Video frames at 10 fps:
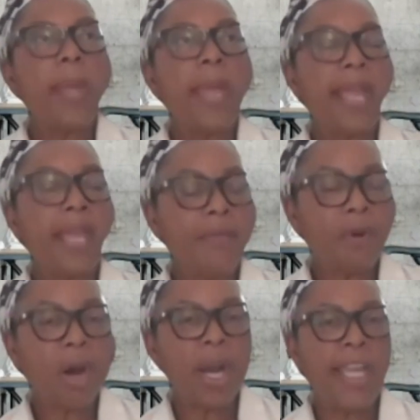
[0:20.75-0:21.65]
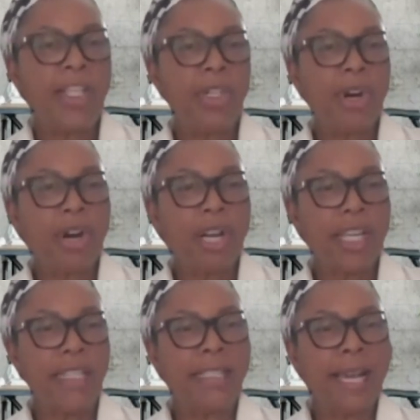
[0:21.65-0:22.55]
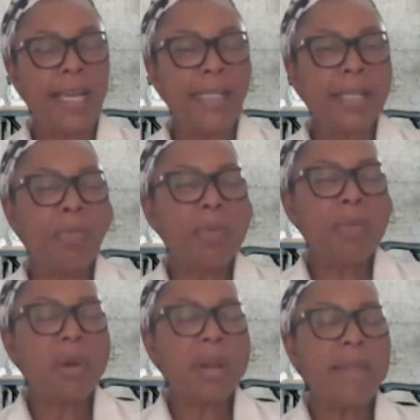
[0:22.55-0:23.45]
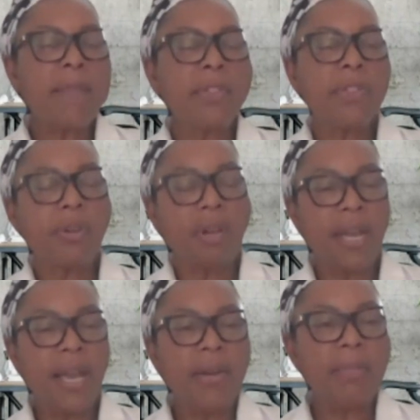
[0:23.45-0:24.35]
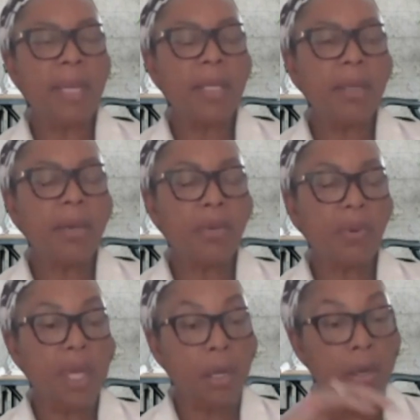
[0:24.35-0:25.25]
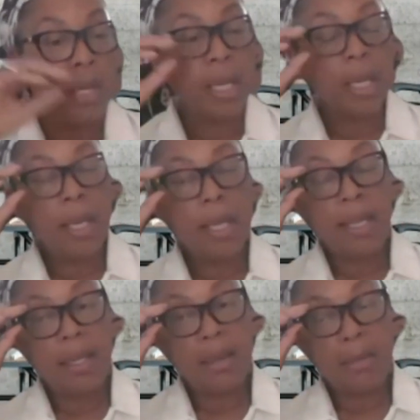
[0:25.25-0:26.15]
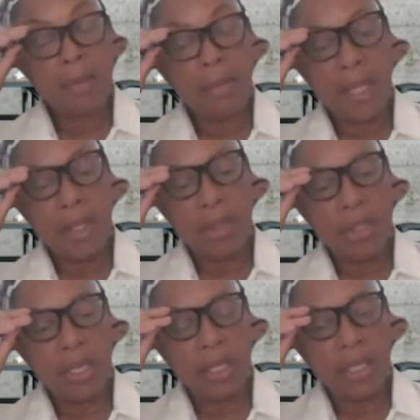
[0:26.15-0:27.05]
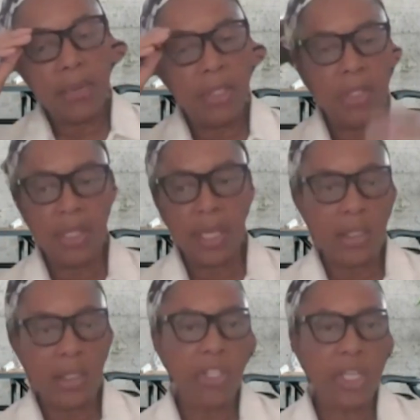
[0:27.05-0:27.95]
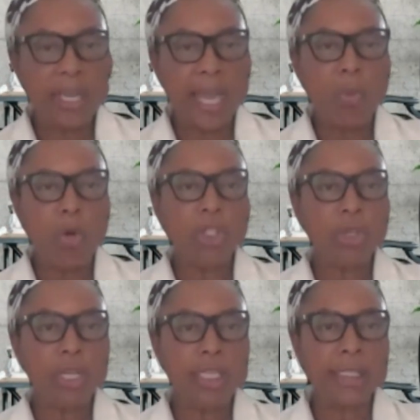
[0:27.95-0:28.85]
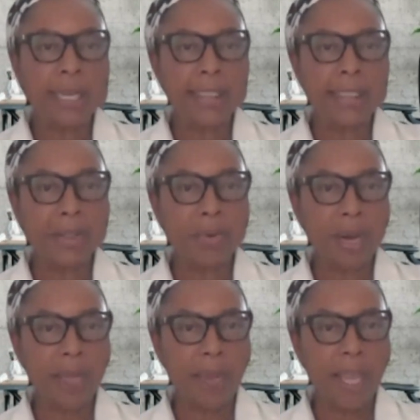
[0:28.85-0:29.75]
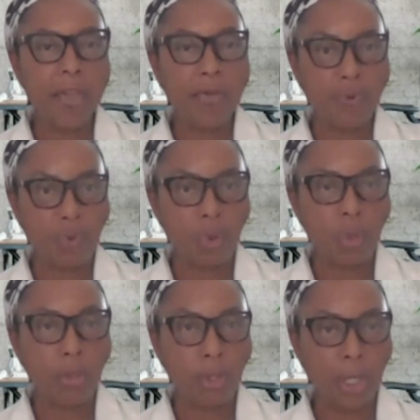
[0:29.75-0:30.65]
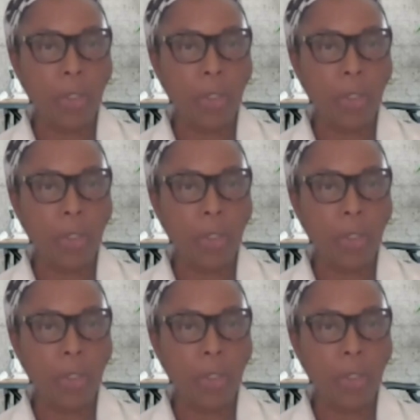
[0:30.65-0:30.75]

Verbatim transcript: paid for our HR insights. I remember when I first started out in my career and my manager said to me, she's like, look, Janie, I want your insights. That's what I pay you for,